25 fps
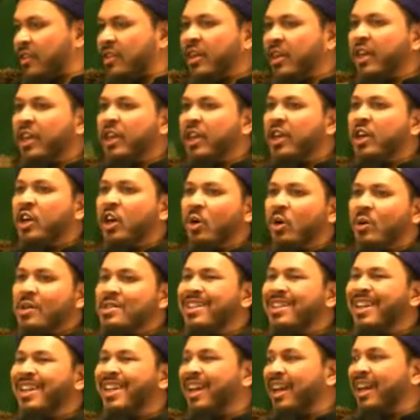The ego
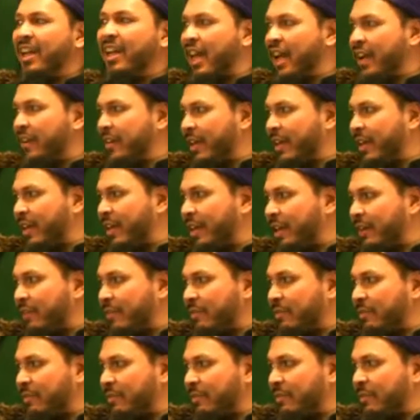is declaring that.
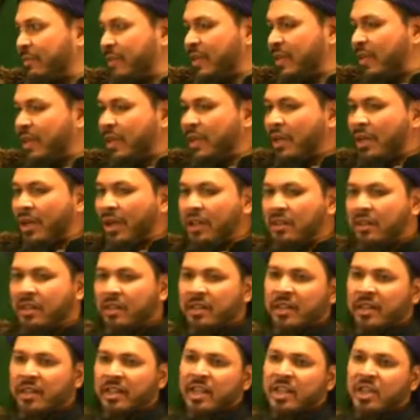And
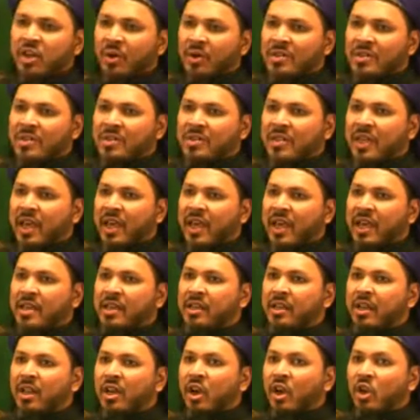the ego is
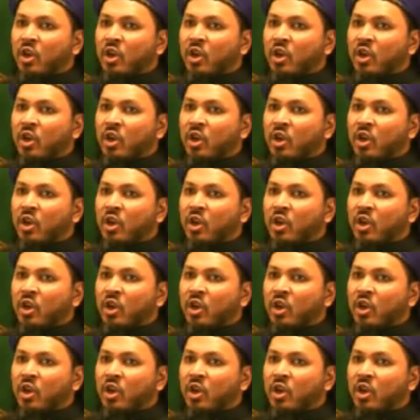saying,